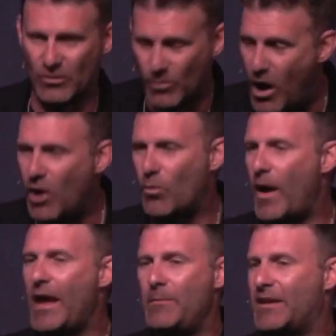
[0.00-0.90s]
the wrong
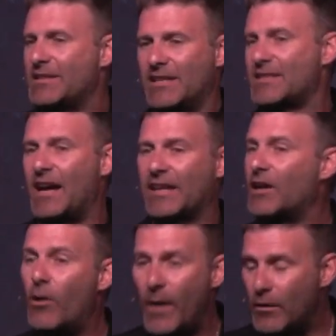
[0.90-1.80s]
way because it's not going to
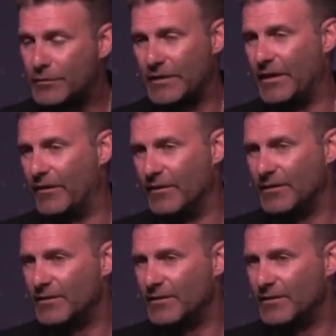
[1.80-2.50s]
go well for you. Do